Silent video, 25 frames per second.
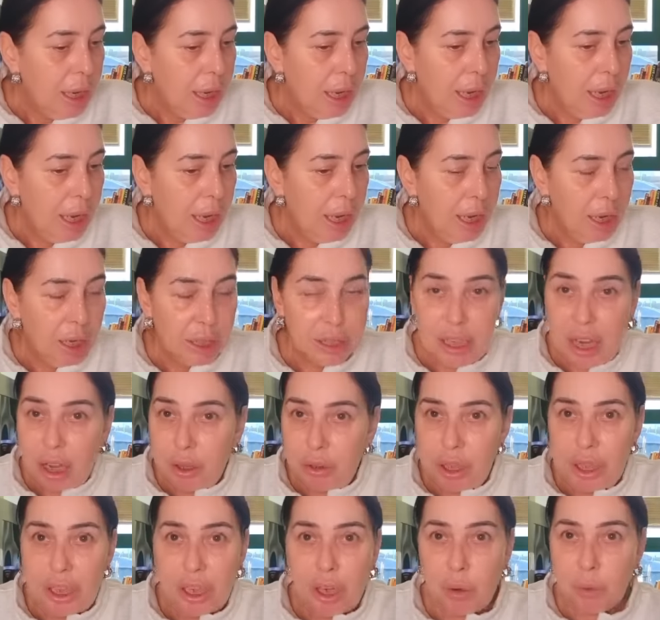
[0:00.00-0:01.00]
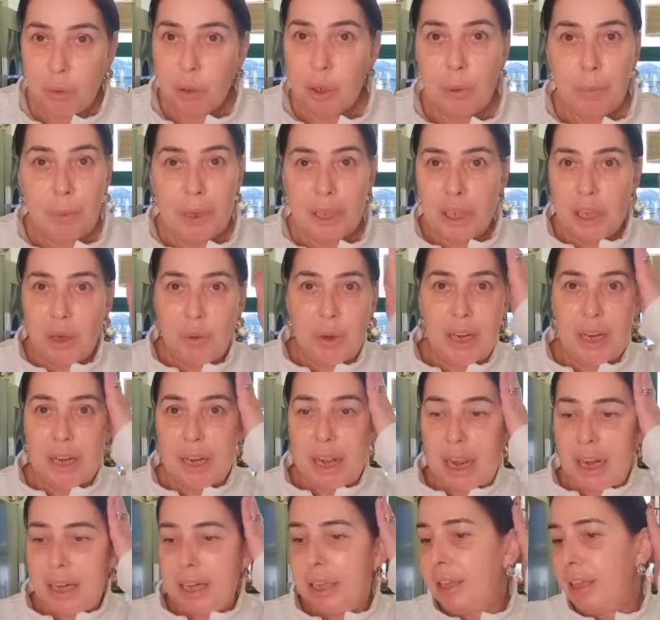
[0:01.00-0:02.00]
I don't think I'm going to be doing
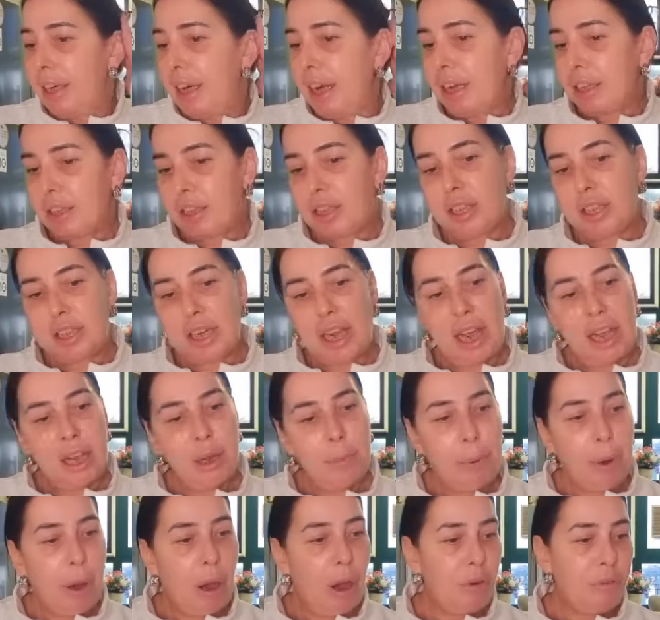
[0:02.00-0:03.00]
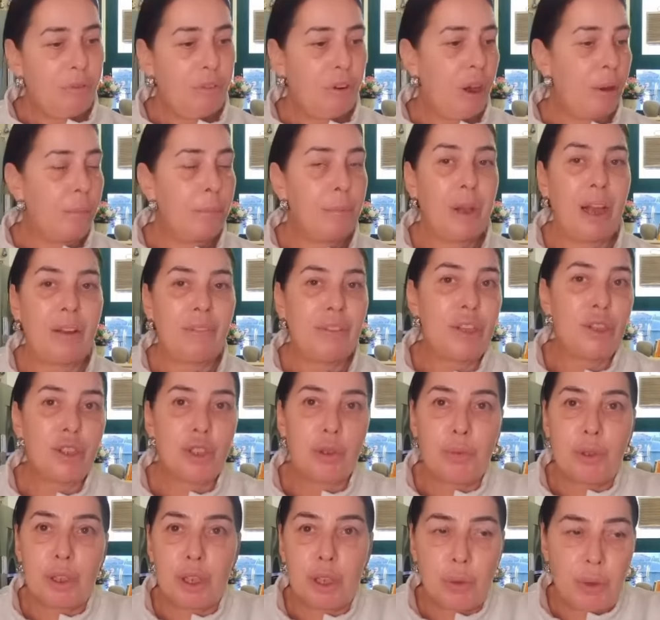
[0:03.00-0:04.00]
anything else today apart from having
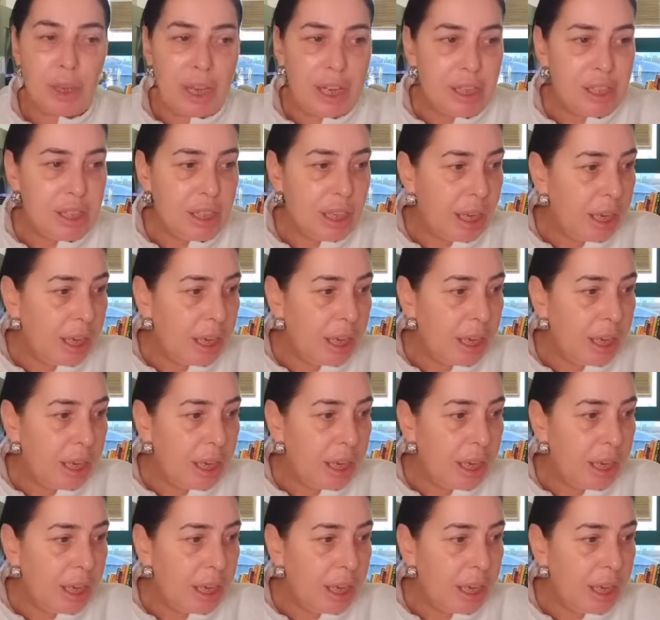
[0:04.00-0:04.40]
something to eat.